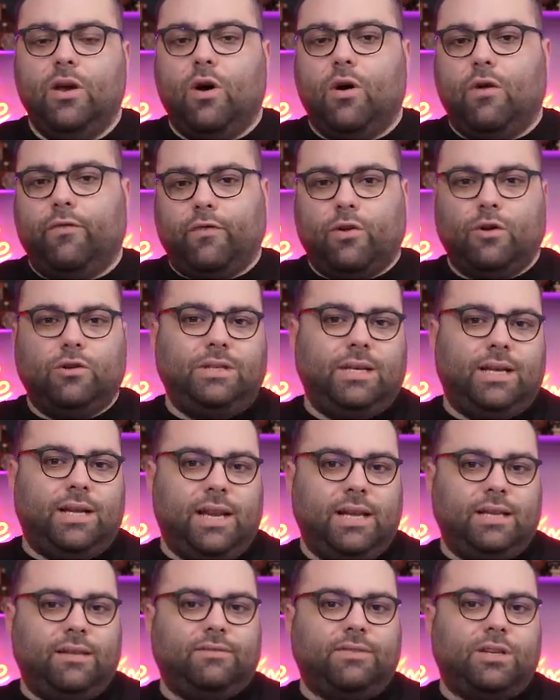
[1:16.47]
Of course, the
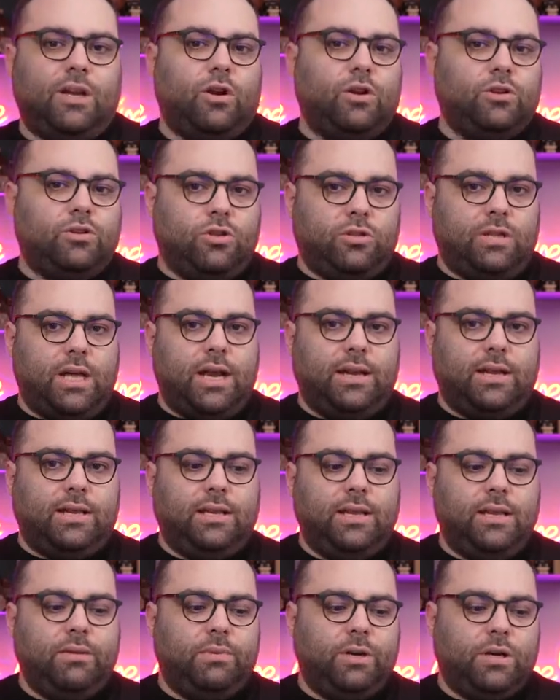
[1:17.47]
creatives are also
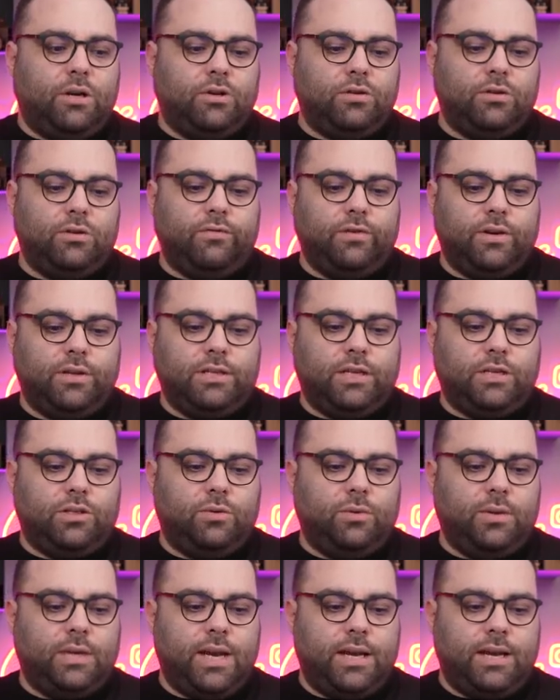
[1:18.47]
targeting, because if you're just
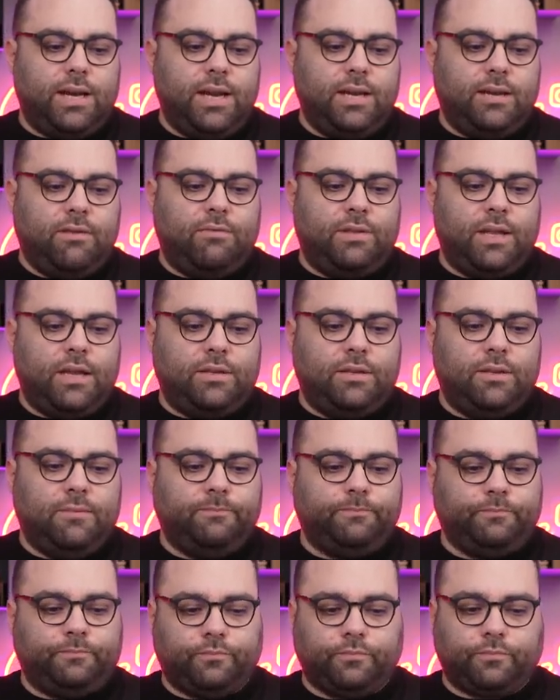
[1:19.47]
doing a creative that
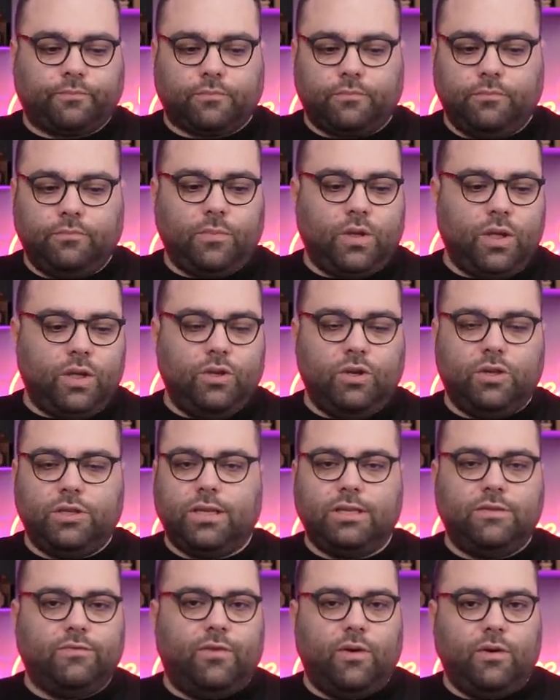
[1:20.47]
you're
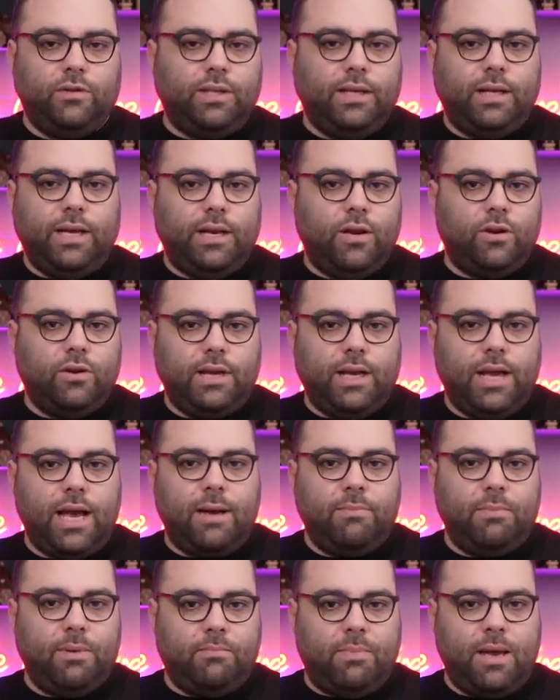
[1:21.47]
just folding an
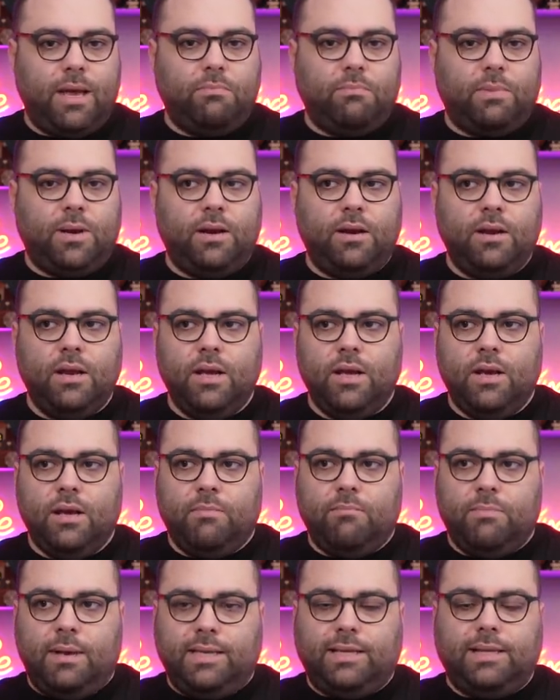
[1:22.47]
origami paper,
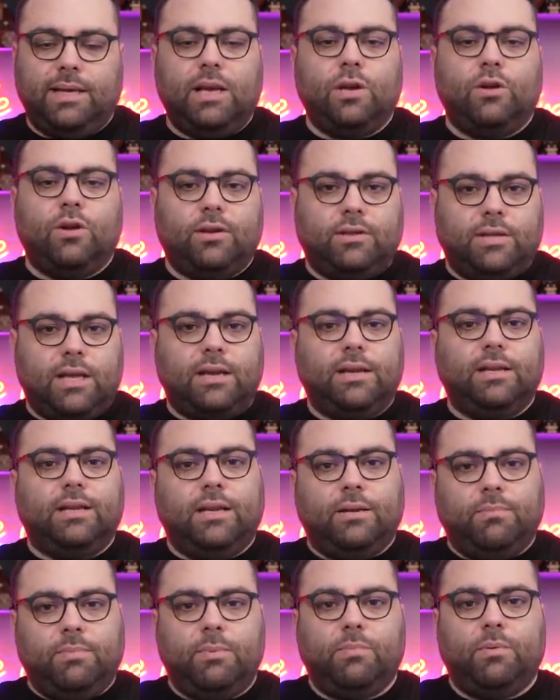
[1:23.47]
basically you're
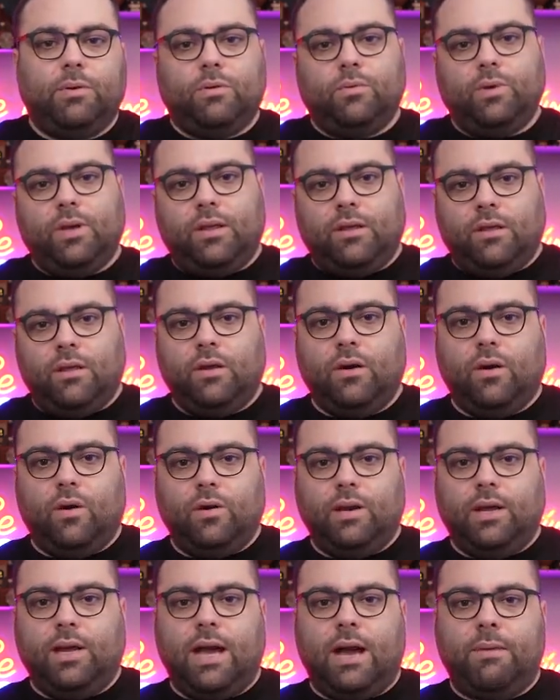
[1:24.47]
targeting people with
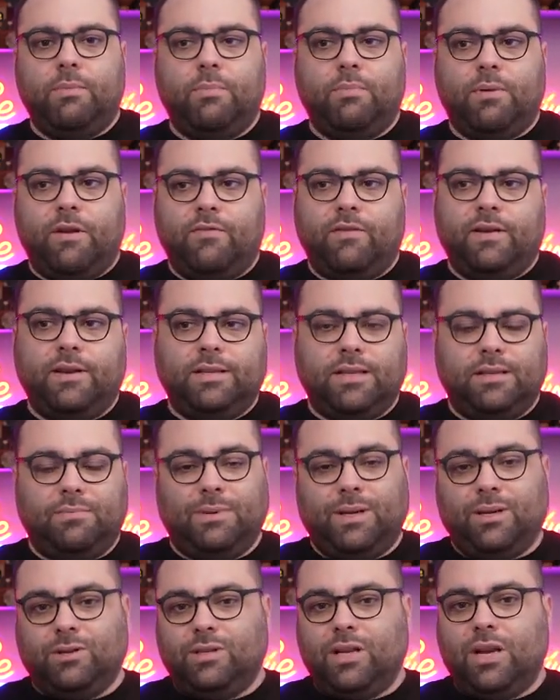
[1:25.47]
origami preferences
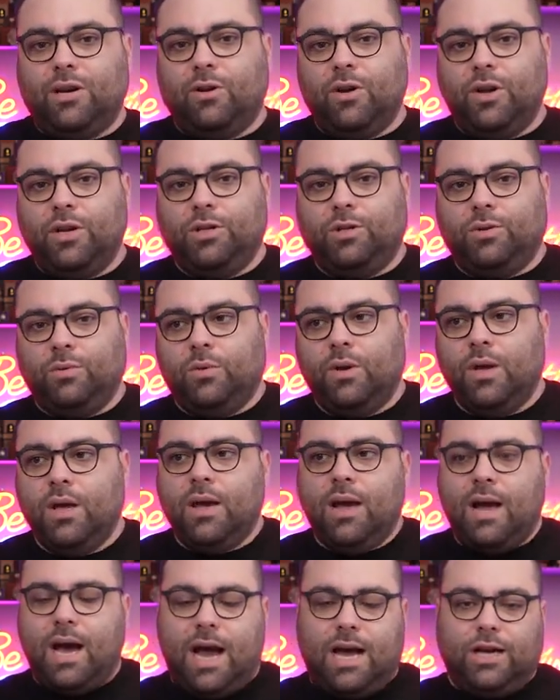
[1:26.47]
because they're going to
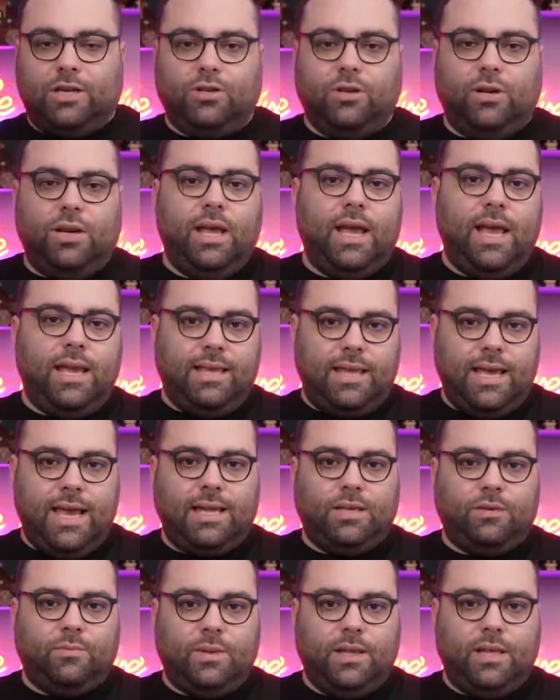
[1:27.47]
actually
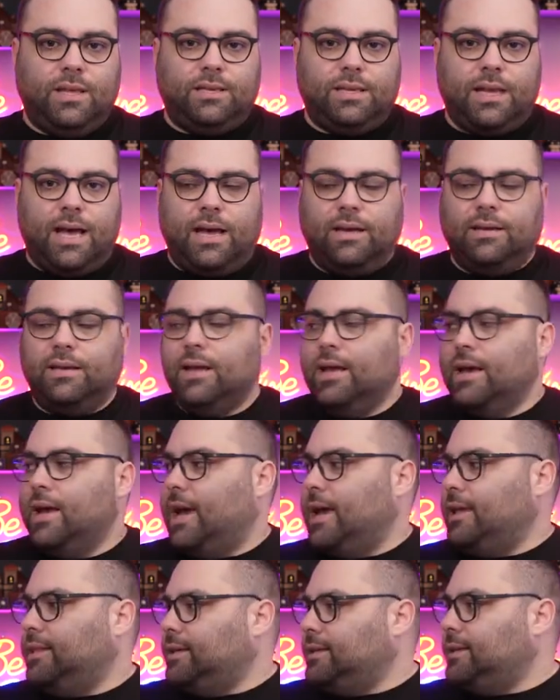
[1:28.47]
engage with this ad.
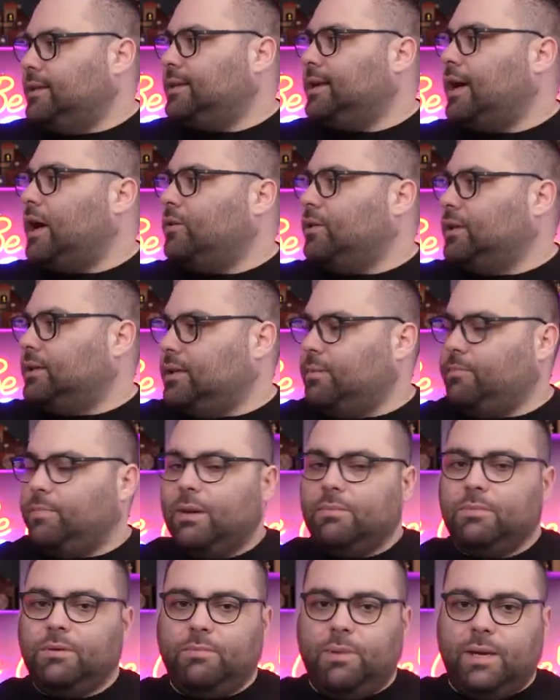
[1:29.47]
And this is how the
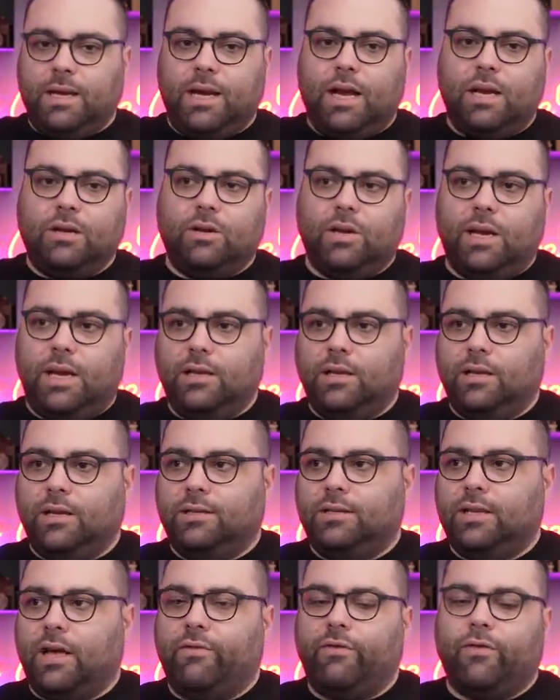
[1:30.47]
CPM is being calculated
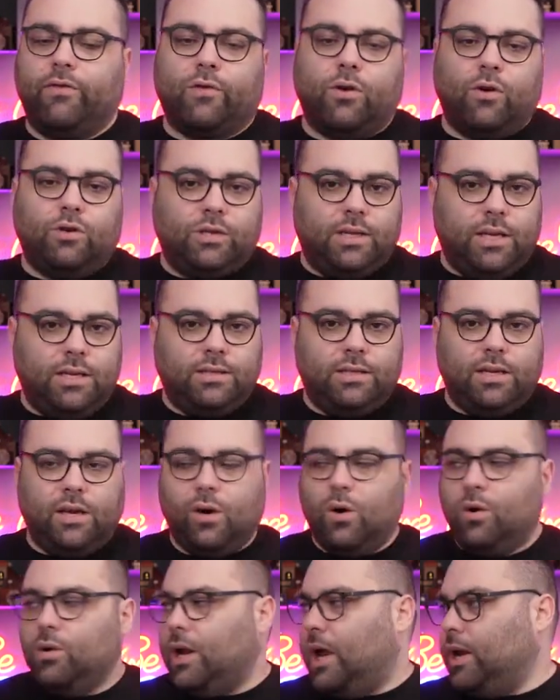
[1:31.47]
and stuff. Of course, there's a
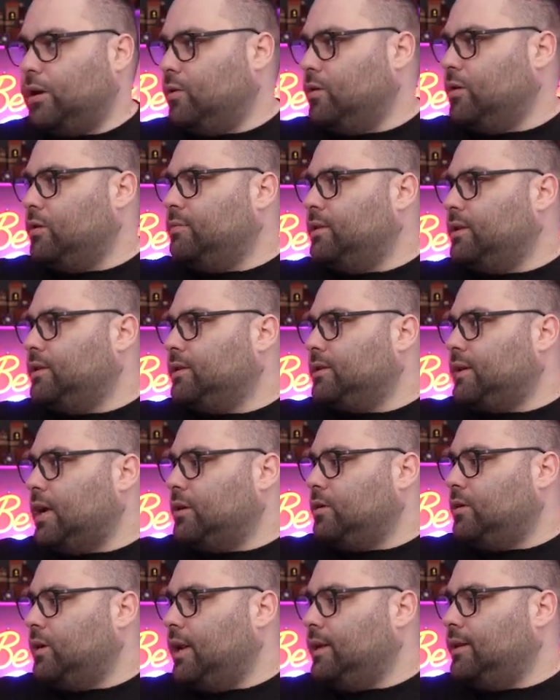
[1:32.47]
whole algorithm that's
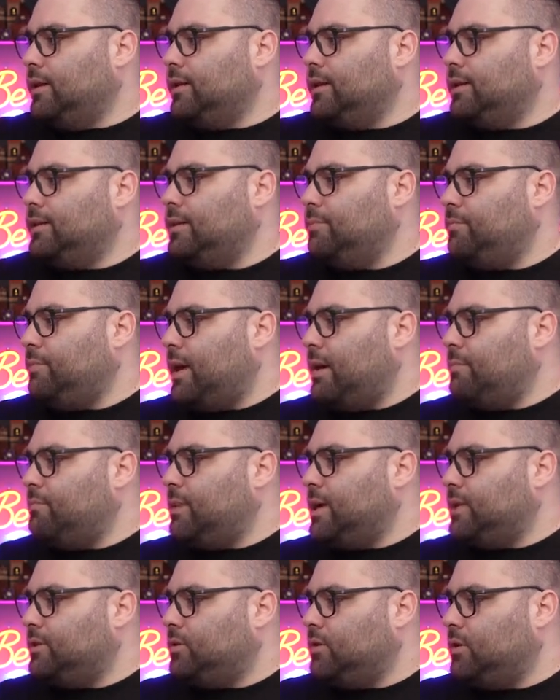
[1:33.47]
calculating the CPM
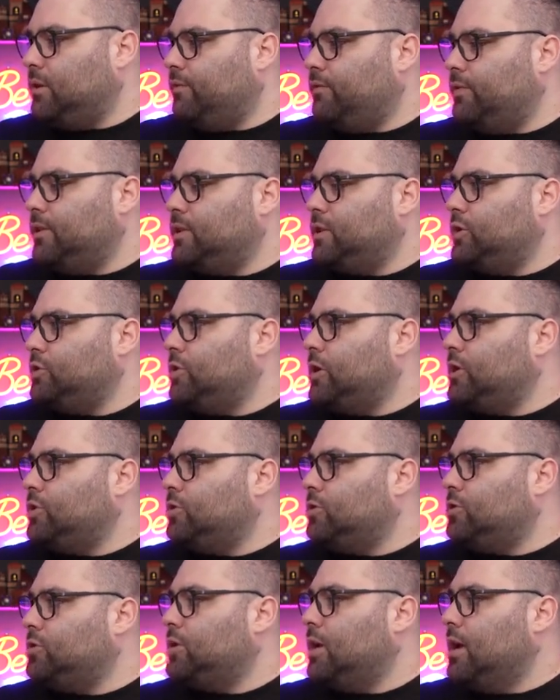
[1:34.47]
based on different
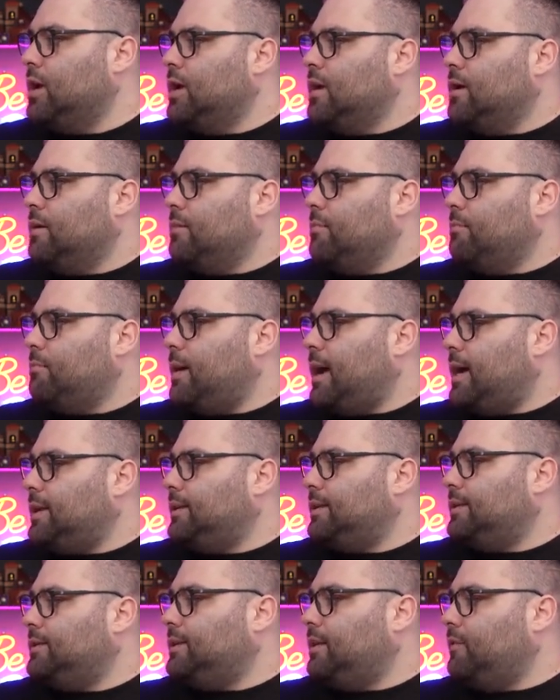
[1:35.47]
situations,
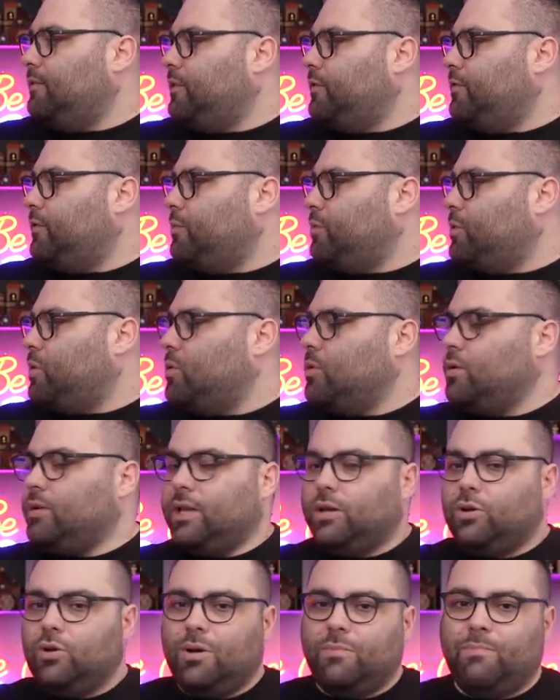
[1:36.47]
but it's different from Google
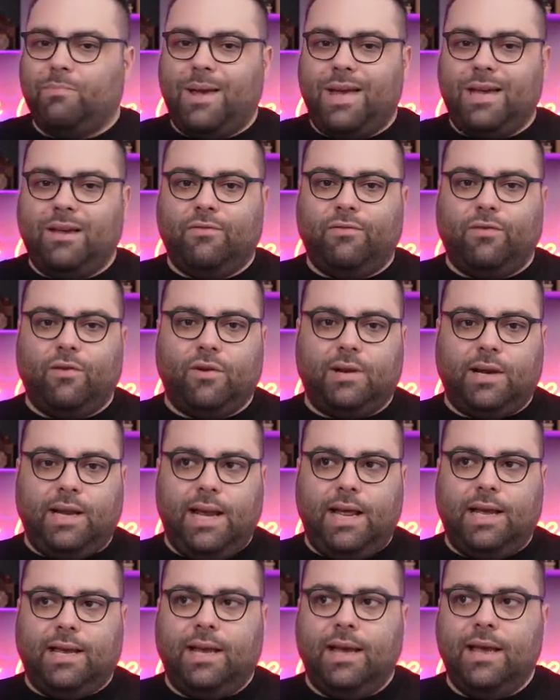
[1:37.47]
that you're paying for
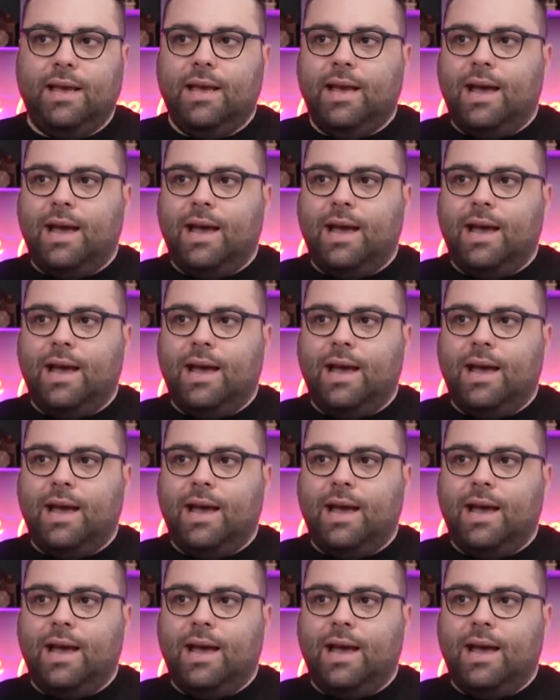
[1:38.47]
click.